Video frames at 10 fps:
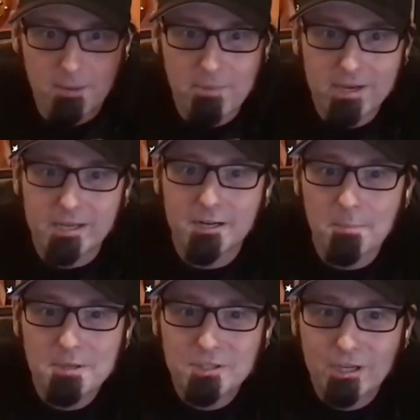I'm making it
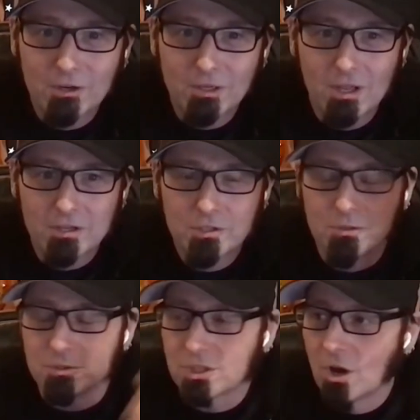up as I go along,
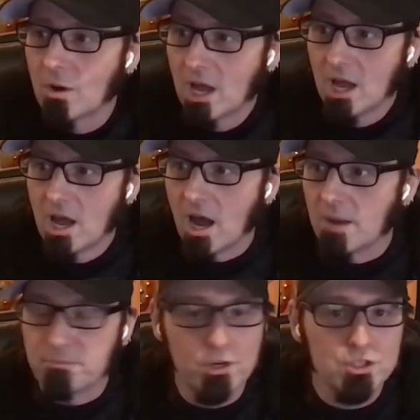too. So
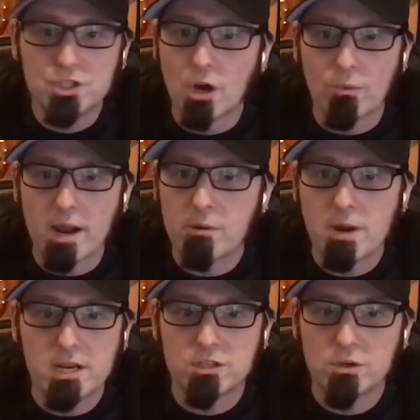um, there's no right
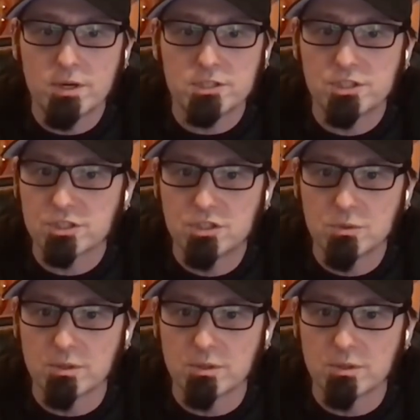way to do it. Just